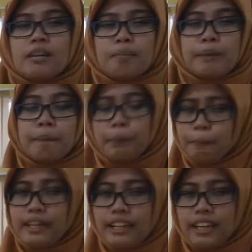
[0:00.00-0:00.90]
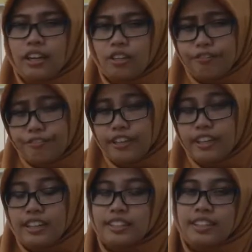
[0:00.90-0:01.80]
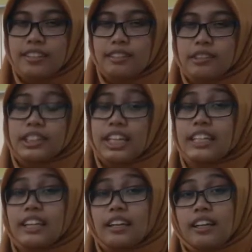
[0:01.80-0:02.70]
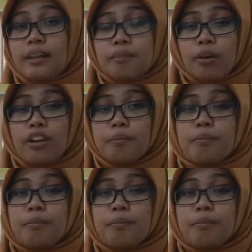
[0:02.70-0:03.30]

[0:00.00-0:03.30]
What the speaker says: people cannot afford the thing that they bought